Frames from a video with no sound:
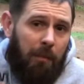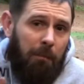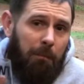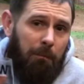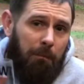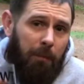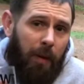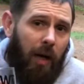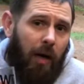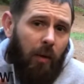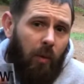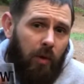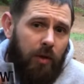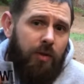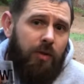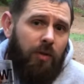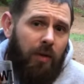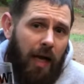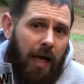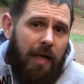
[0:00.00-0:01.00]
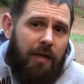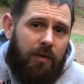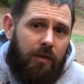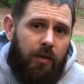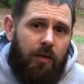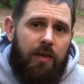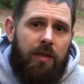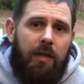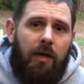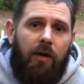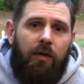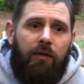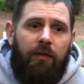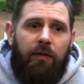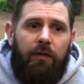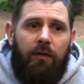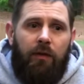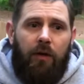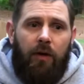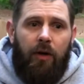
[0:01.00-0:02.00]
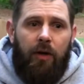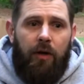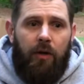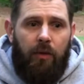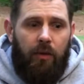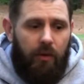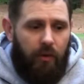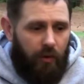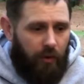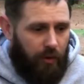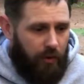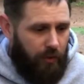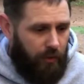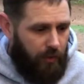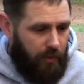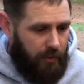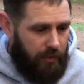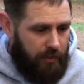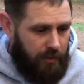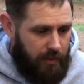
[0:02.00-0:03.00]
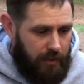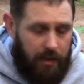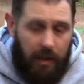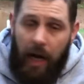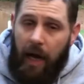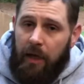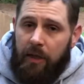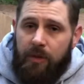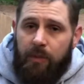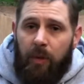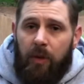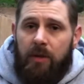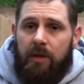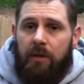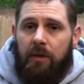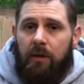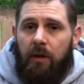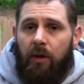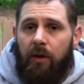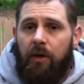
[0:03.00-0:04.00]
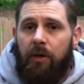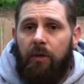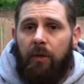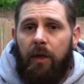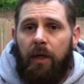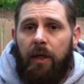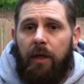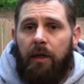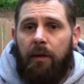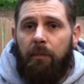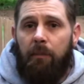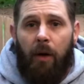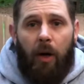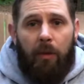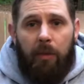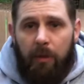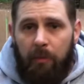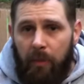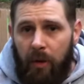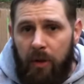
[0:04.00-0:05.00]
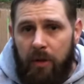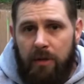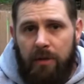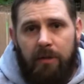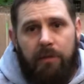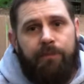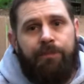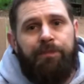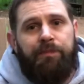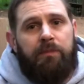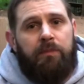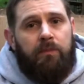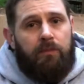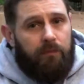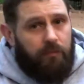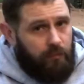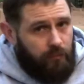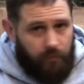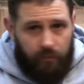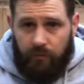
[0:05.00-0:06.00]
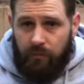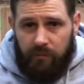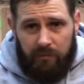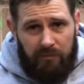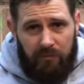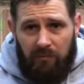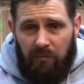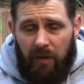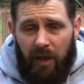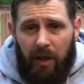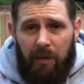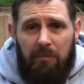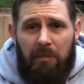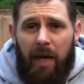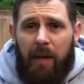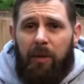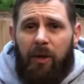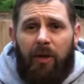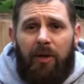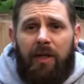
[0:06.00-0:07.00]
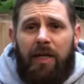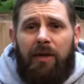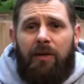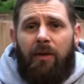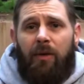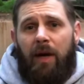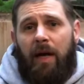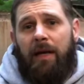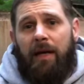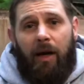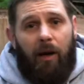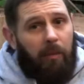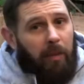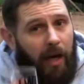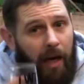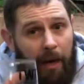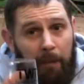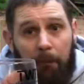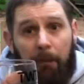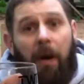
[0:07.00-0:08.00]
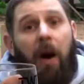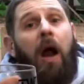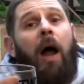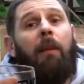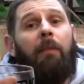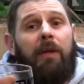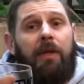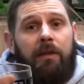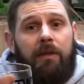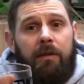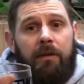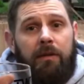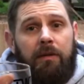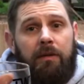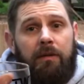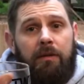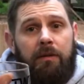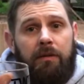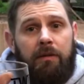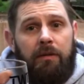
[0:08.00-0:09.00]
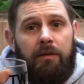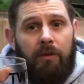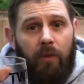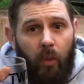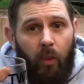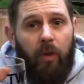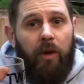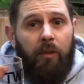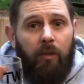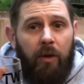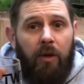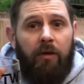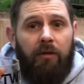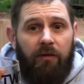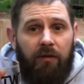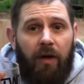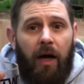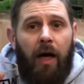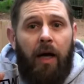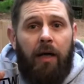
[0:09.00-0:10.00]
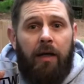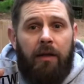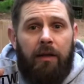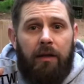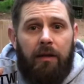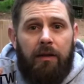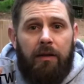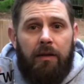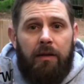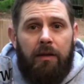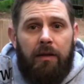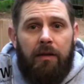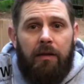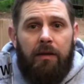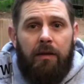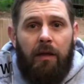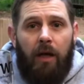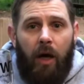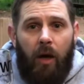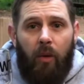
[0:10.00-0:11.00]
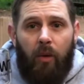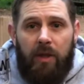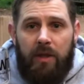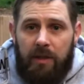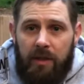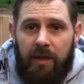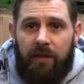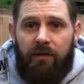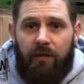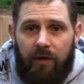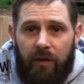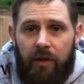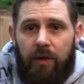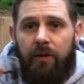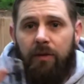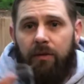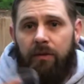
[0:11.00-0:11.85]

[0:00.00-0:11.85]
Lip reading: But I want you to ask yourself, are you a Scotch person? Are you a bourbon person? Maybe you're neither right now, but I promise we will find a whiskey for you.